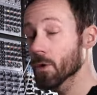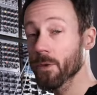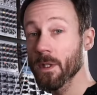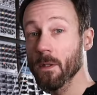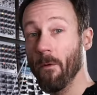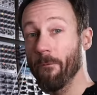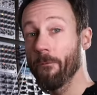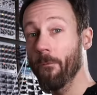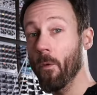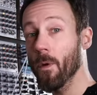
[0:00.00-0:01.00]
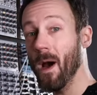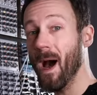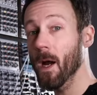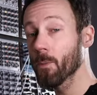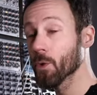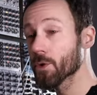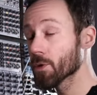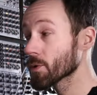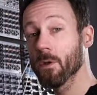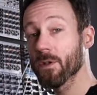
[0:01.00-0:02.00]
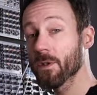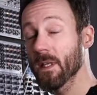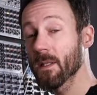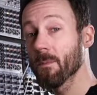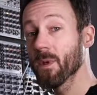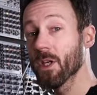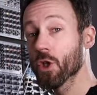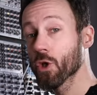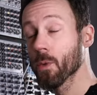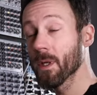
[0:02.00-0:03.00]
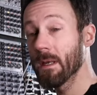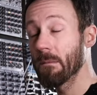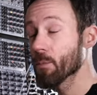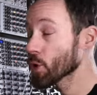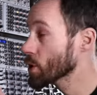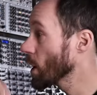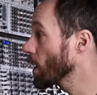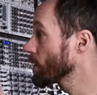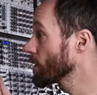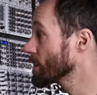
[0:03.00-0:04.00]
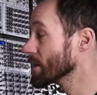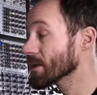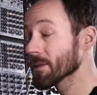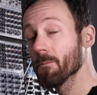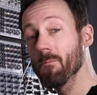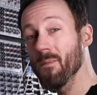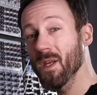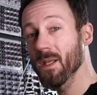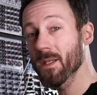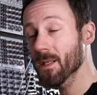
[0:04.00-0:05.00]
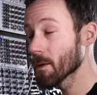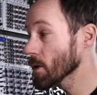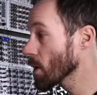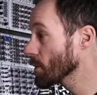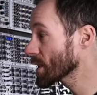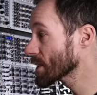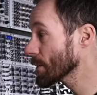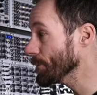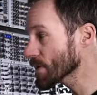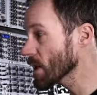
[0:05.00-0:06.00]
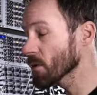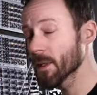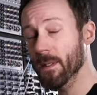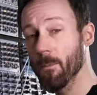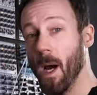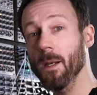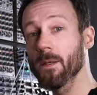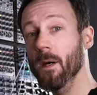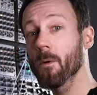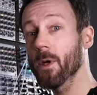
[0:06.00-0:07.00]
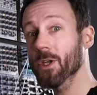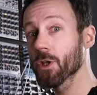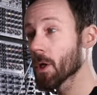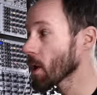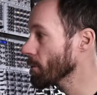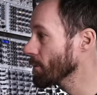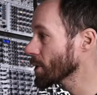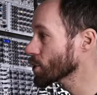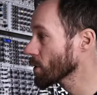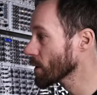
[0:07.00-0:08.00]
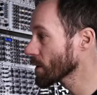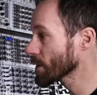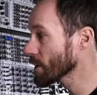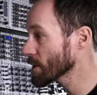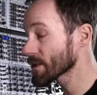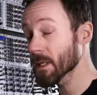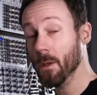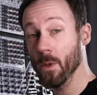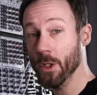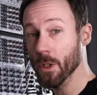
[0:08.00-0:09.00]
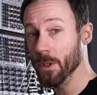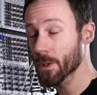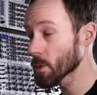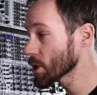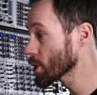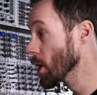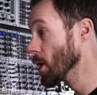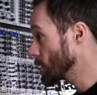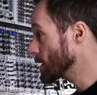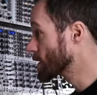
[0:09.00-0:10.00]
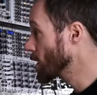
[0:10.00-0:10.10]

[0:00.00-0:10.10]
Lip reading: using the four outputs to send them each to an input on the mini stereo mixer. So it's a bi-directional module, the sequential switch. It's